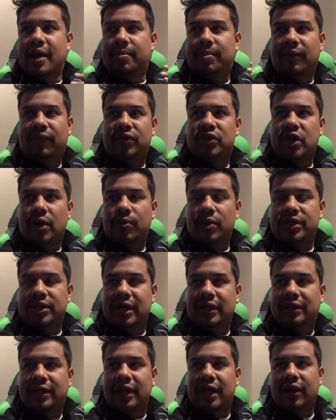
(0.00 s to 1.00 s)
But for some
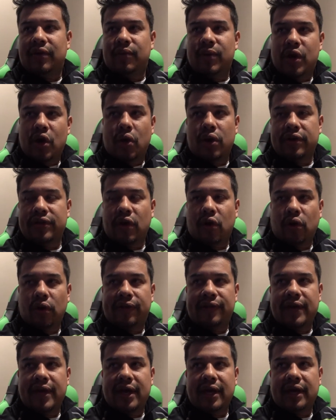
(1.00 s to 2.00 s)
reason, it recorded the whole
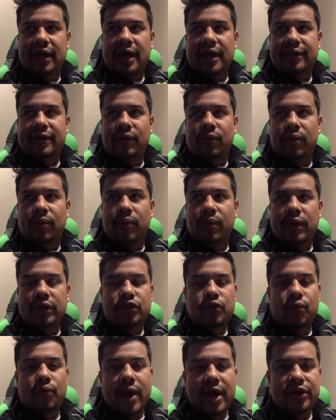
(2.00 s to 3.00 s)
thing, and then when we went
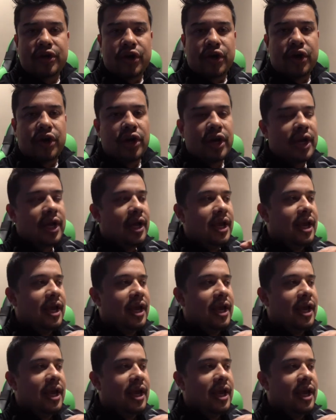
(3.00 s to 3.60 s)
to render,